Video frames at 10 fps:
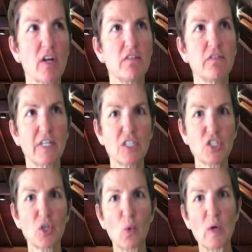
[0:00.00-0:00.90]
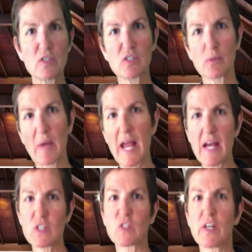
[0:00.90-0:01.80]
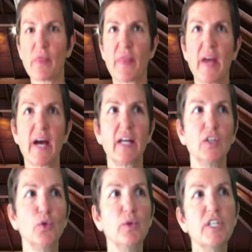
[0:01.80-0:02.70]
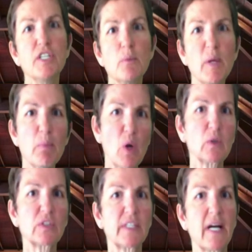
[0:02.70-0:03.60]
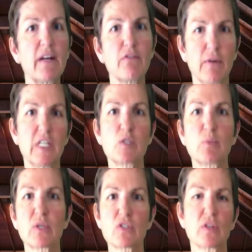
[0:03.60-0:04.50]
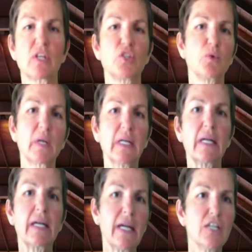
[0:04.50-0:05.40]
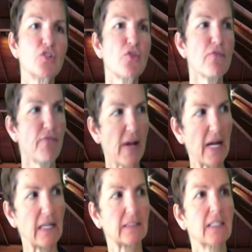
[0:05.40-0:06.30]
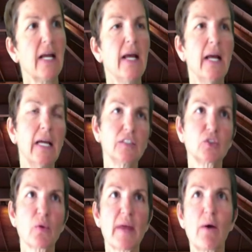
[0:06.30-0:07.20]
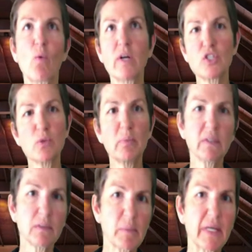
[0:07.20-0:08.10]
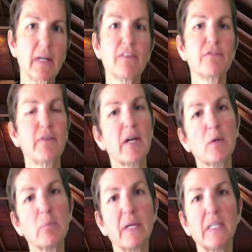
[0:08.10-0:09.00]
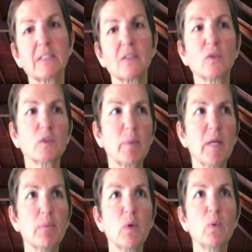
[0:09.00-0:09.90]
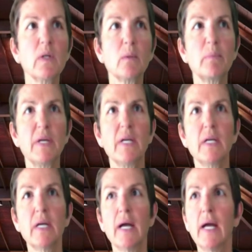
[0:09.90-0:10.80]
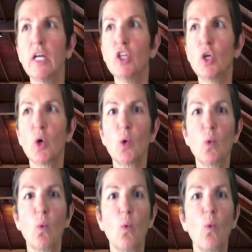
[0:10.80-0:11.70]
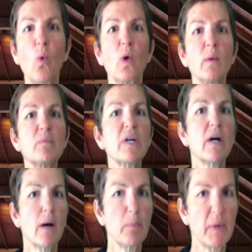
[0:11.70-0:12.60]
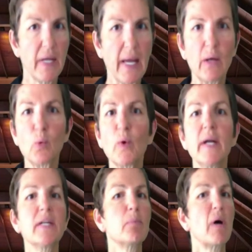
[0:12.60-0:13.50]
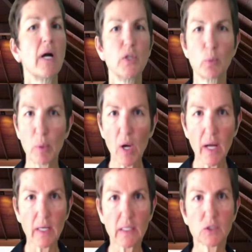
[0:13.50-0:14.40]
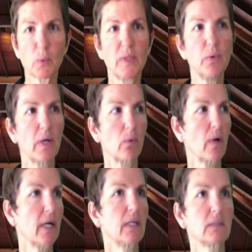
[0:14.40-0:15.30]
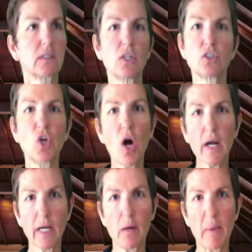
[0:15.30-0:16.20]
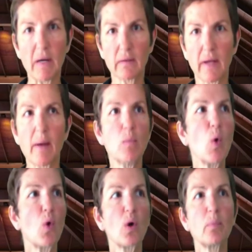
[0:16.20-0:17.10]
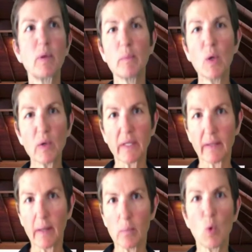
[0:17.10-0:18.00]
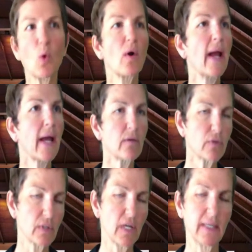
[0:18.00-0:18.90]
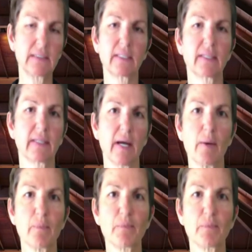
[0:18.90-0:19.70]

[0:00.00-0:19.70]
Conventional wisdom has it that you need to be posting on Facebook so that you can engage your fans, and so that once you build a big enough fan base, those people will be, warmed up and ready to buy your products when you get ready to start talking about them or promoting them or advertising them.